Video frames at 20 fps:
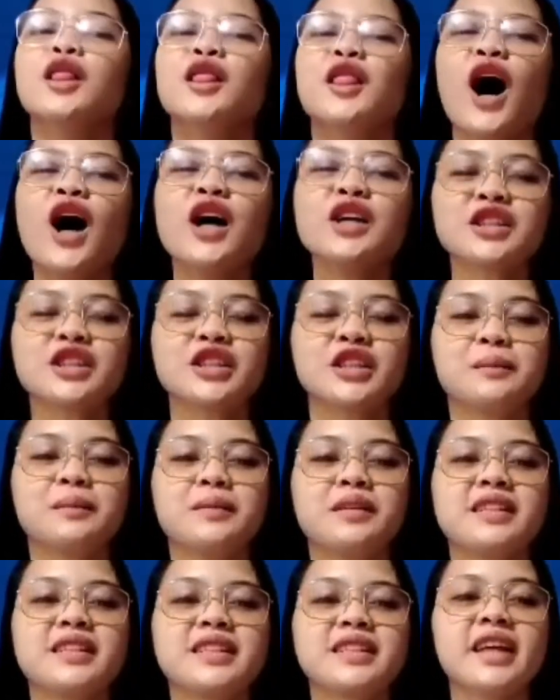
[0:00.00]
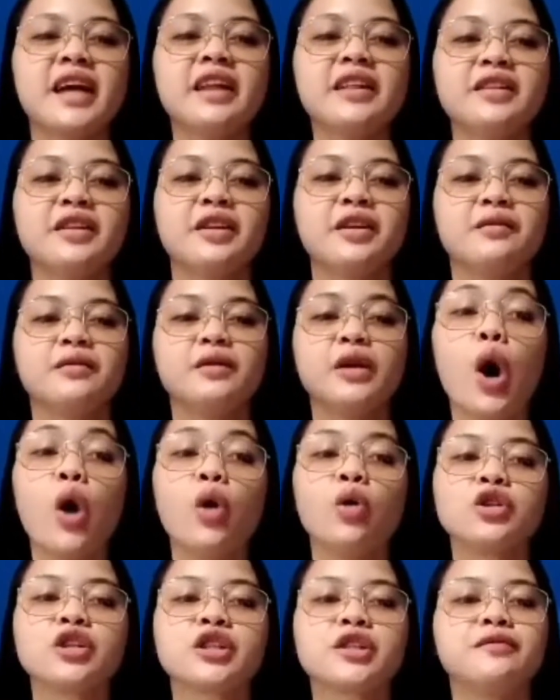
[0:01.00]
Long-term incentive
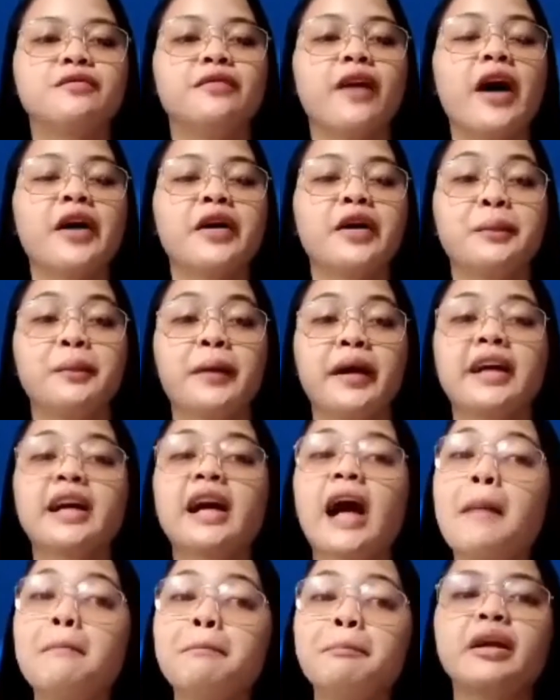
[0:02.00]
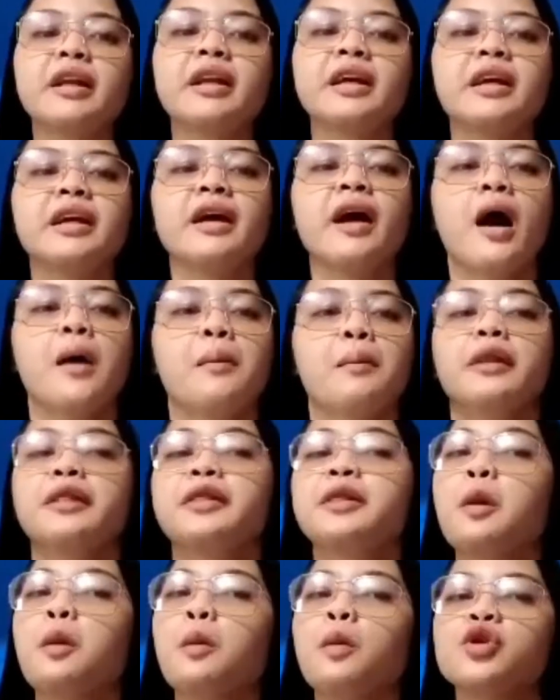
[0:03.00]
goals vary by company, but
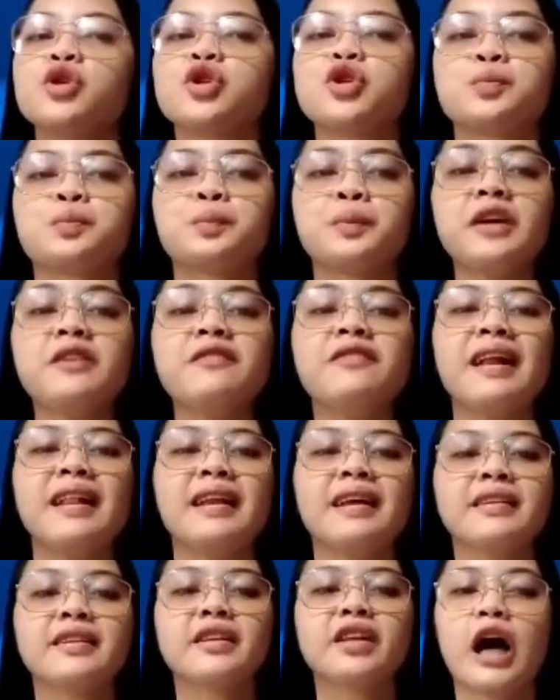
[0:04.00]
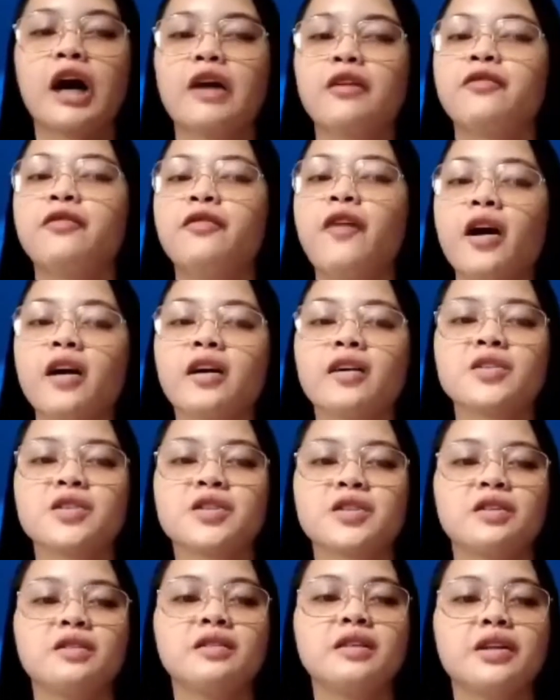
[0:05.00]
the most prevalent are
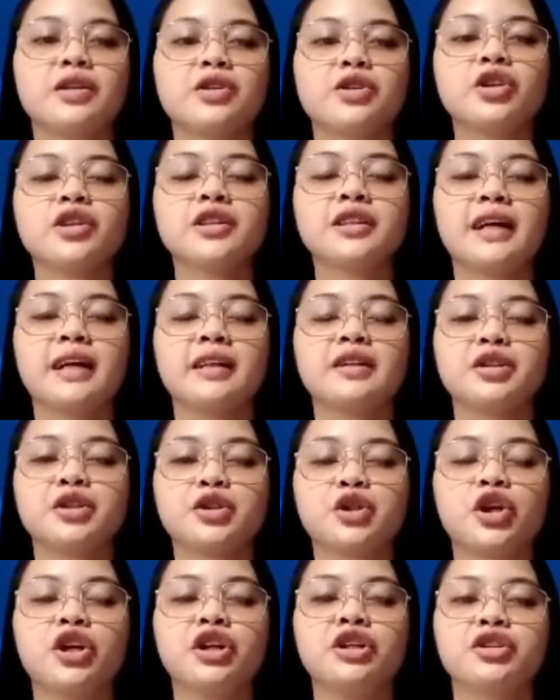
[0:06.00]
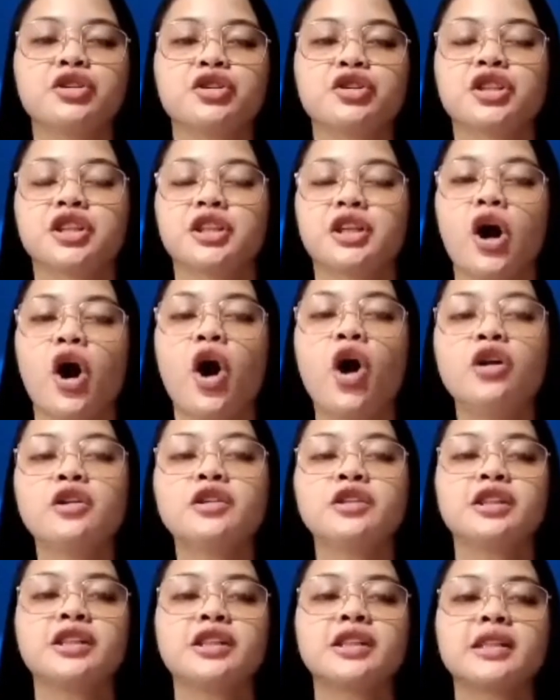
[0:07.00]
focused on the total return to
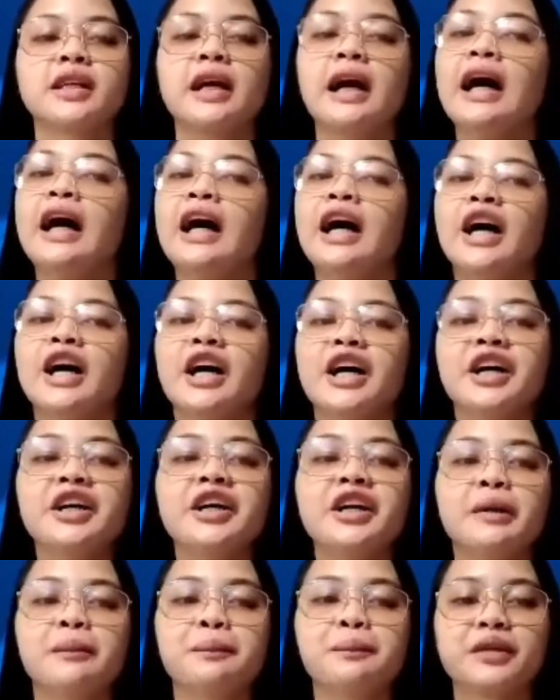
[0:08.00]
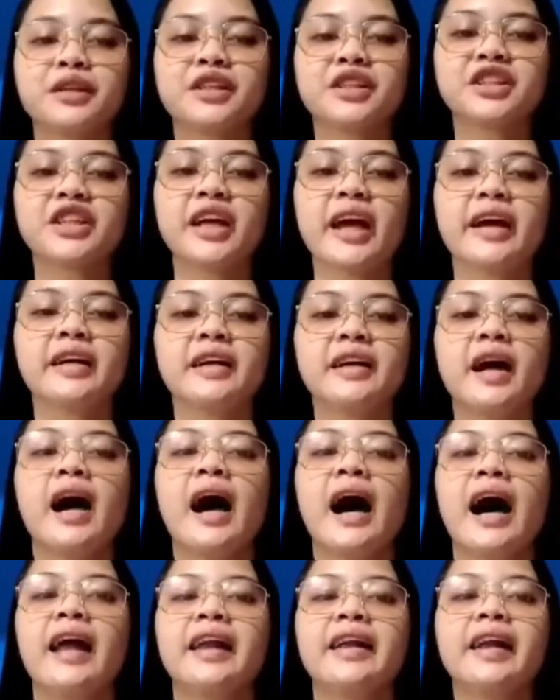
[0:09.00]
shareholders, earning per share,
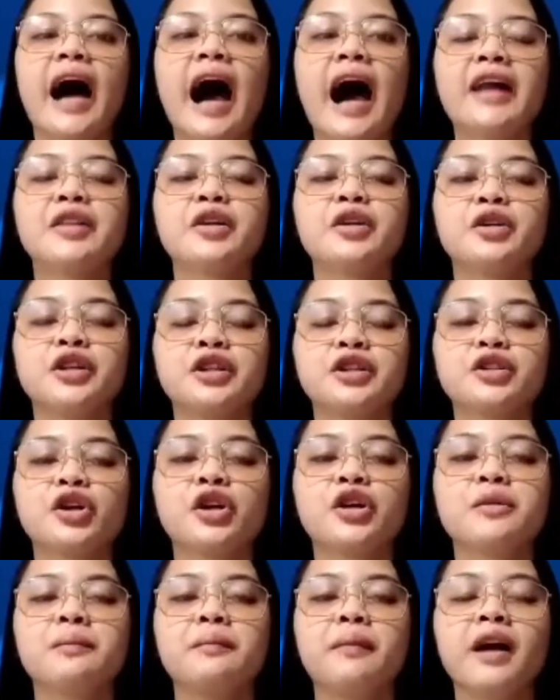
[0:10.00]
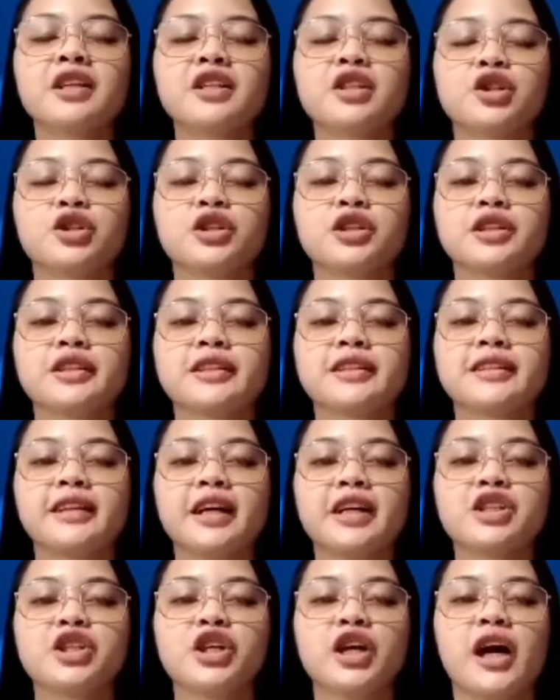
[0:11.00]
and other return measures
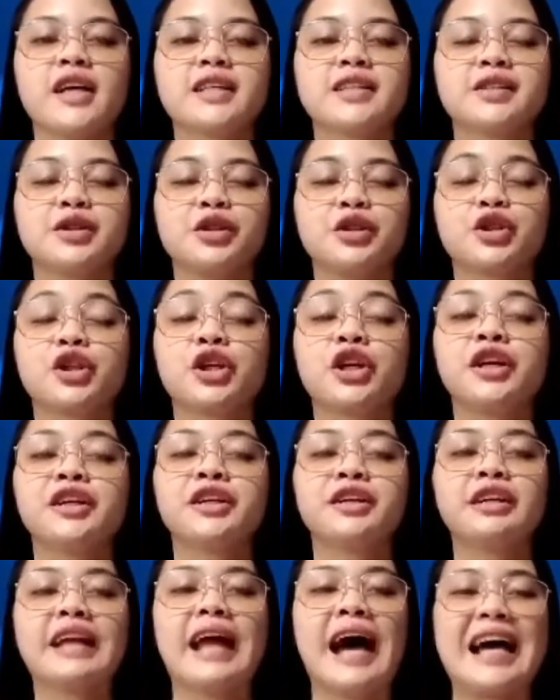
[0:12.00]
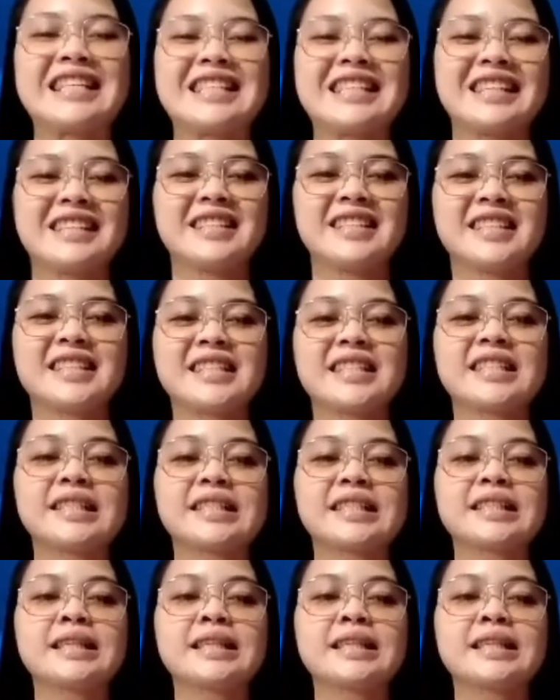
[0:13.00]
such as return on assets.